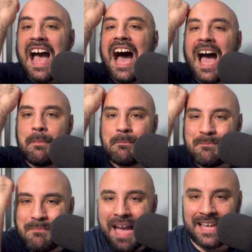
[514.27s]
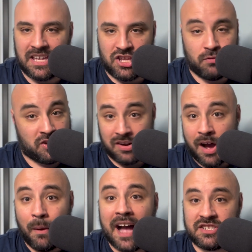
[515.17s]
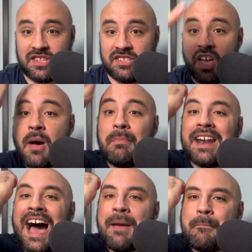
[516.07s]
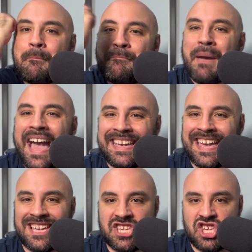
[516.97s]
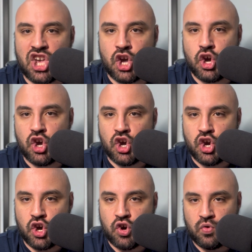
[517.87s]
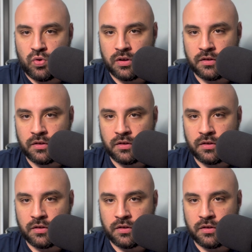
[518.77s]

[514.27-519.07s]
I'm begging you. You're not watching this, but I'm begging you.